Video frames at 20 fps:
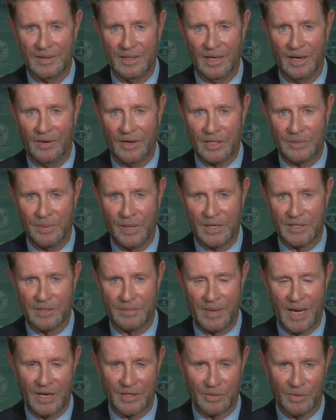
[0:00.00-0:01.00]
He's pitched
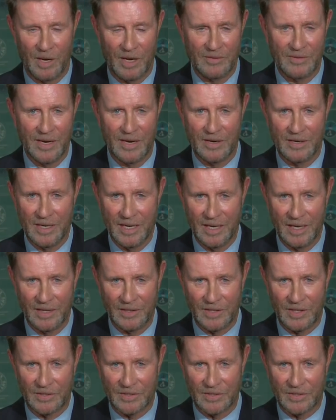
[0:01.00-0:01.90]
about 1,200 innings.